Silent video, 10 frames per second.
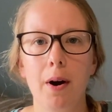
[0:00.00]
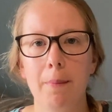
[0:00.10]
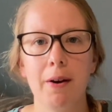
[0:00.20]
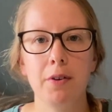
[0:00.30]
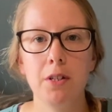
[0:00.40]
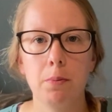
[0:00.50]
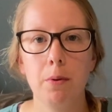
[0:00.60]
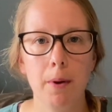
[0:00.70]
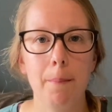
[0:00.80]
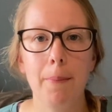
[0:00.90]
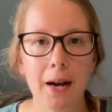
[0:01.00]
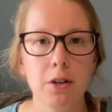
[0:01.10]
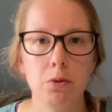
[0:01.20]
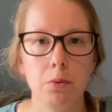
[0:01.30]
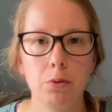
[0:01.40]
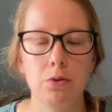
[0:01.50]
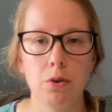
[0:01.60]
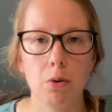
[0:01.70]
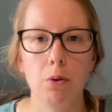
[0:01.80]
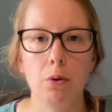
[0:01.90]
I'm having to put my back towards the
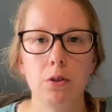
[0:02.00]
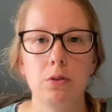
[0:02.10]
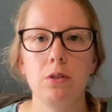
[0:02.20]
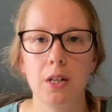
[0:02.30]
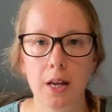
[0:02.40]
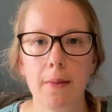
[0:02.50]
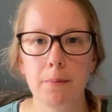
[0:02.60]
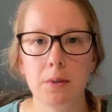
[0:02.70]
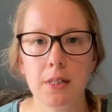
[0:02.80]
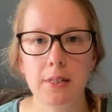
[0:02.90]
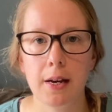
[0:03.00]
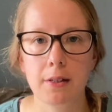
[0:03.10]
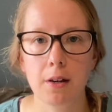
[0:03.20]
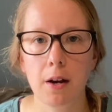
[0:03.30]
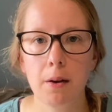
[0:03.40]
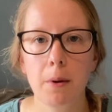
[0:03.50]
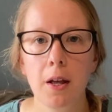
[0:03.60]
course to get them to set up.